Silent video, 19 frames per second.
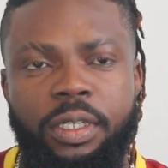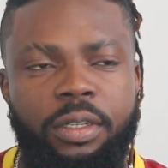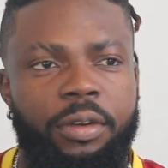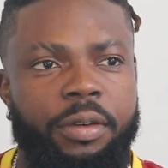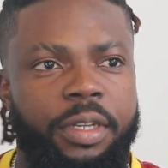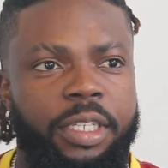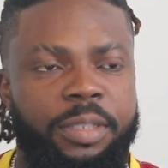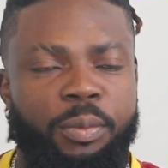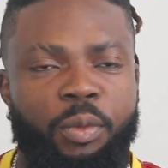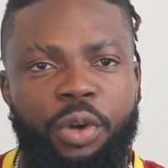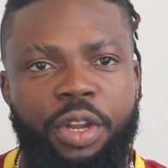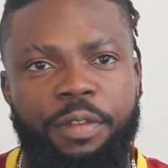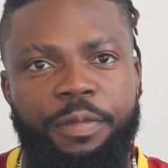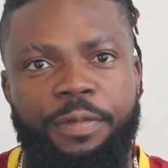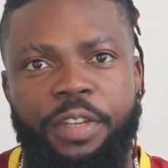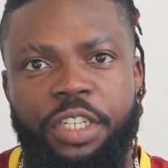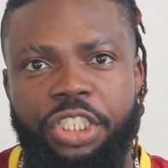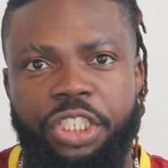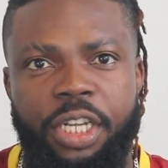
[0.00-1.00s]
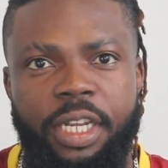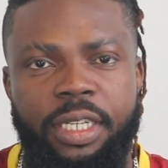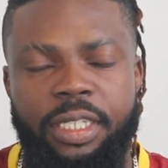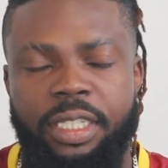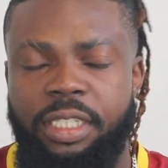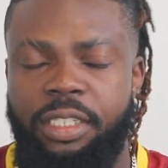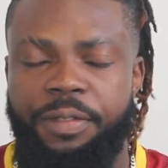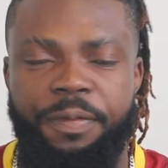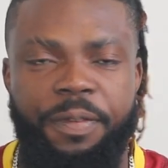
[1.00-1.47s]
You know, it's more
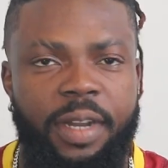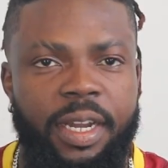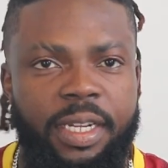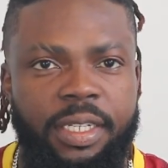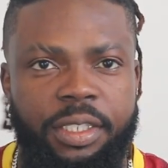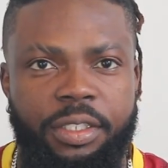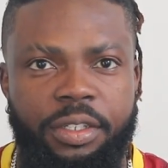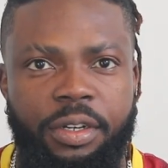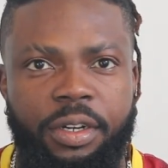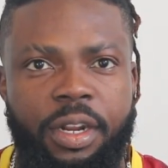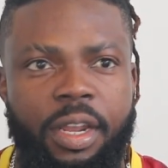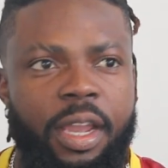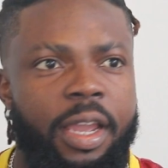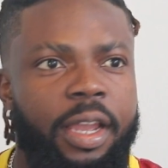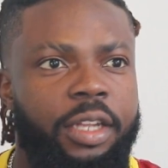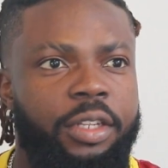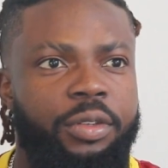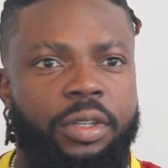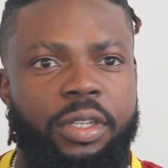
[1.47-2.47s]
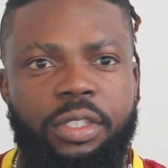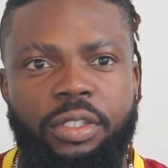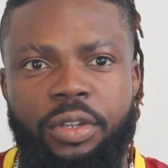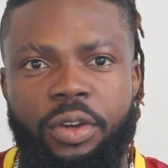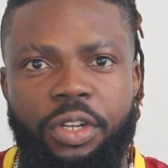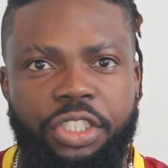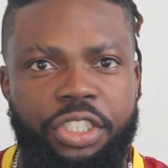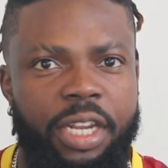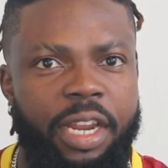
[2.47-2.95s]
efficient, it's faster to the
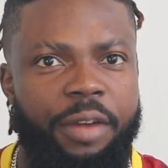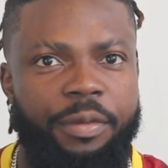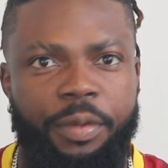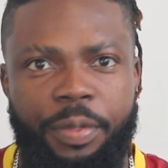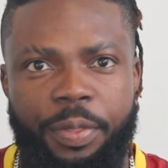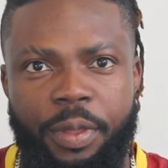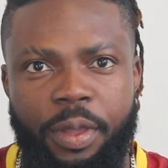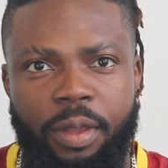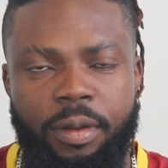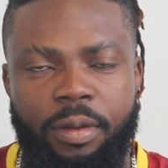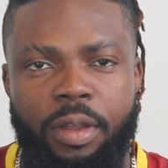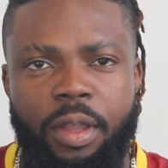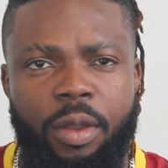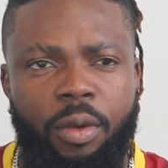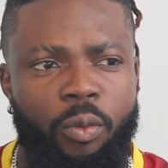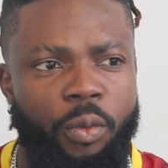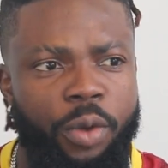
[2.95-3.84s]
touch, everything.